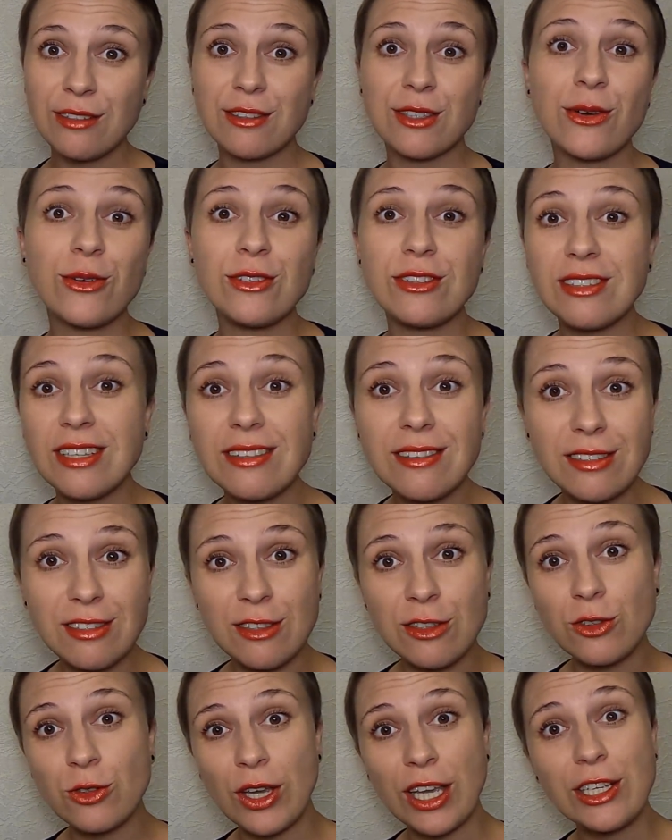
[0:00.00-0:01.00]
So you see,
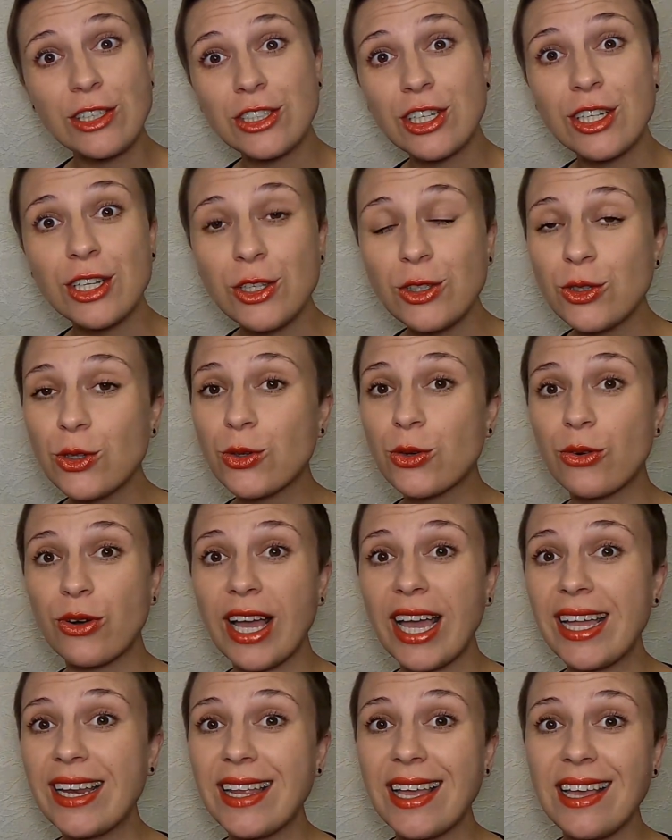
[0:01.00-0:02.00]
the situation in
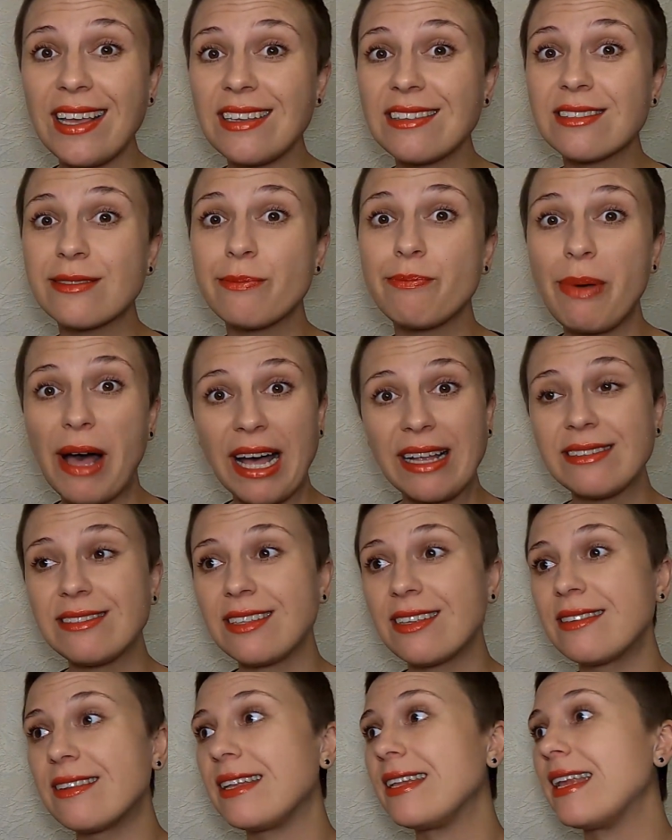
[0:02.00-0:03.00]
Ukraine is better